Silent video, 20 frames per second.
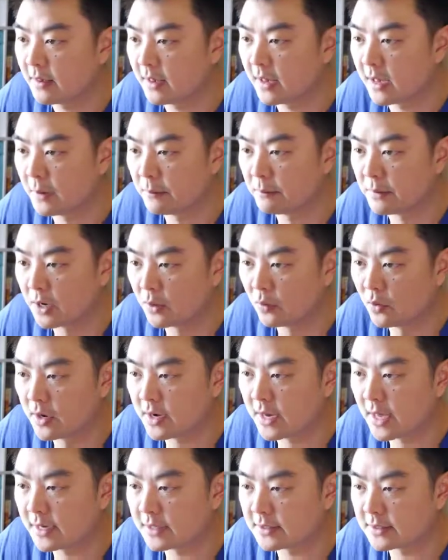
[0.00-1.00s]
but it
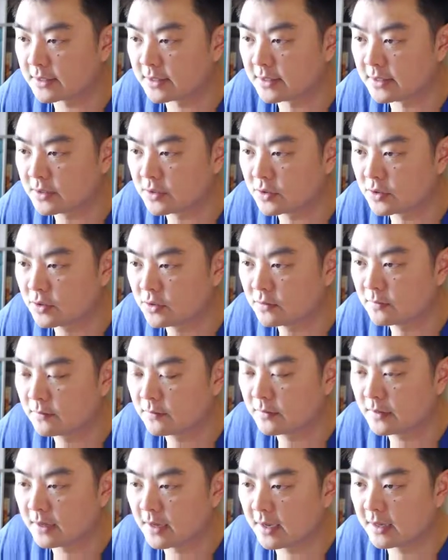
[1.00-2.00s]
won't add it to these two,
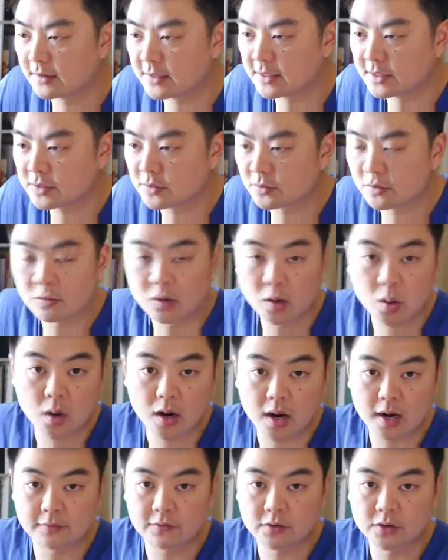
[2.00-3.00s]
and these two are
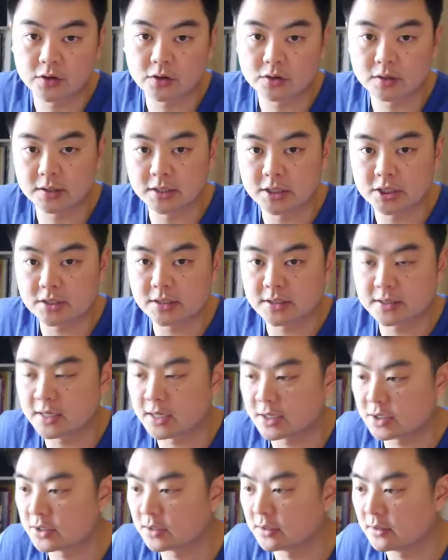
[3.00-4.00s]
required for your collision
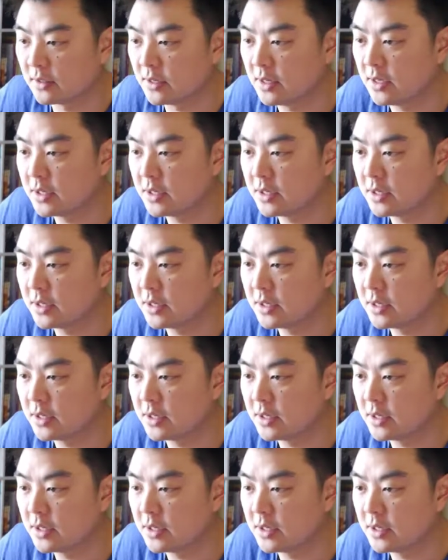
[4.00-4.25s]
detection.